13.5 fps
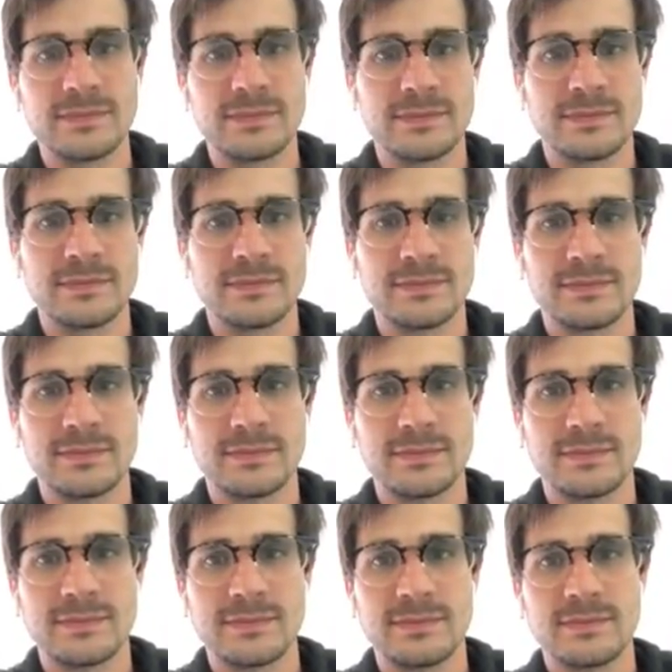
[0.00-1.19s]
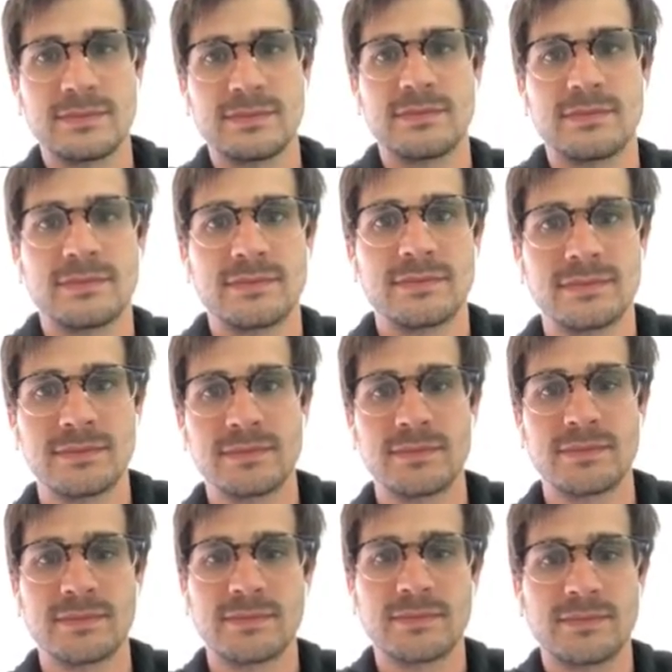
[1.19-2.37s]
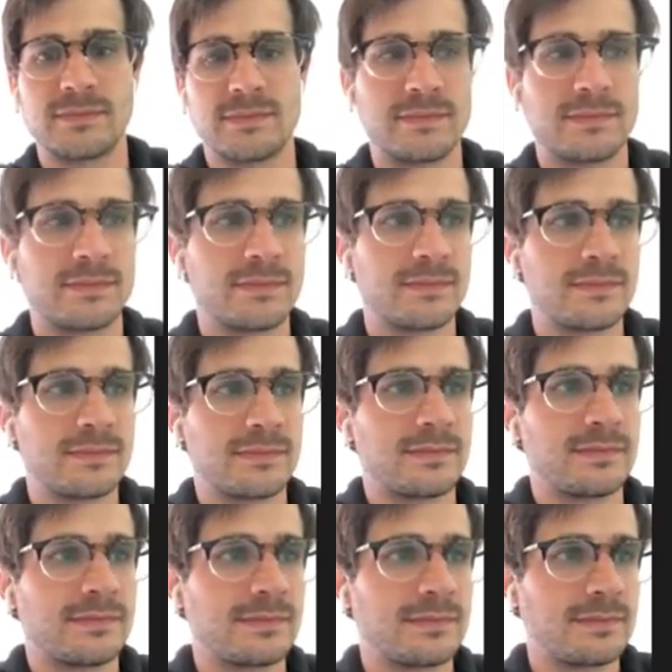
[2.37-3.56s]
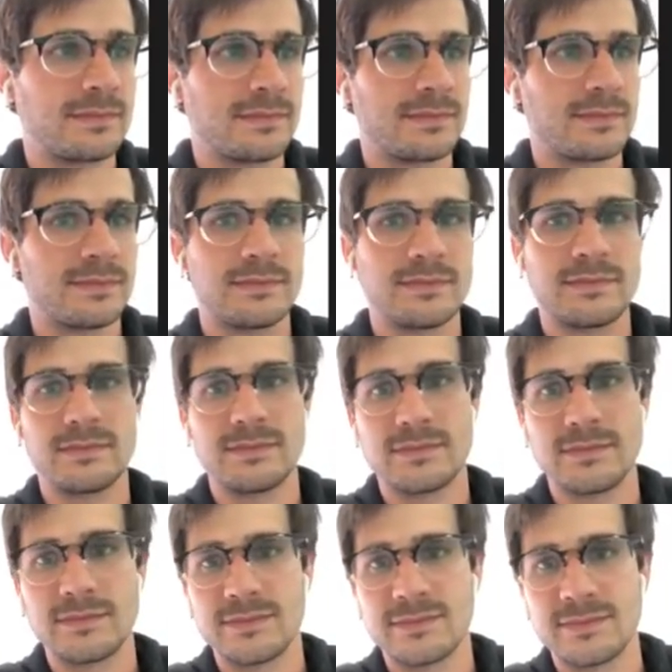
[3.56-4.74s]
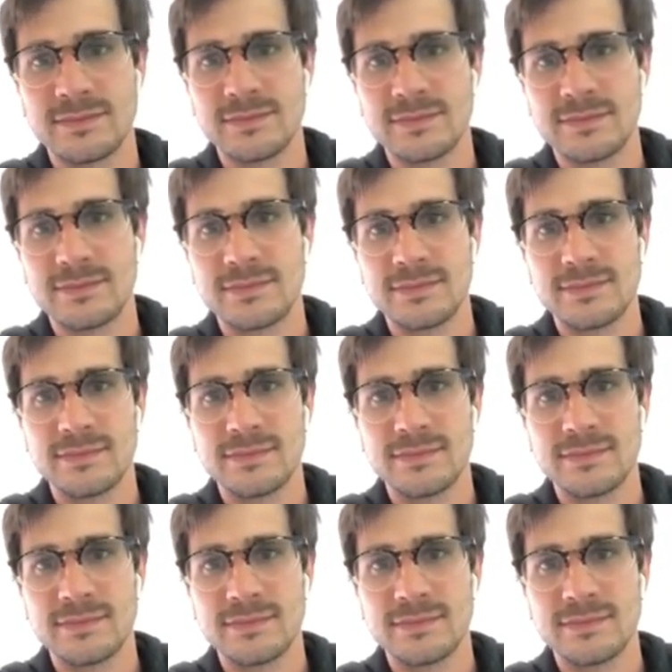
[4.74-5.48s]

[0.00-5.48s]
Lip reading: No words are spoken by the person on screen.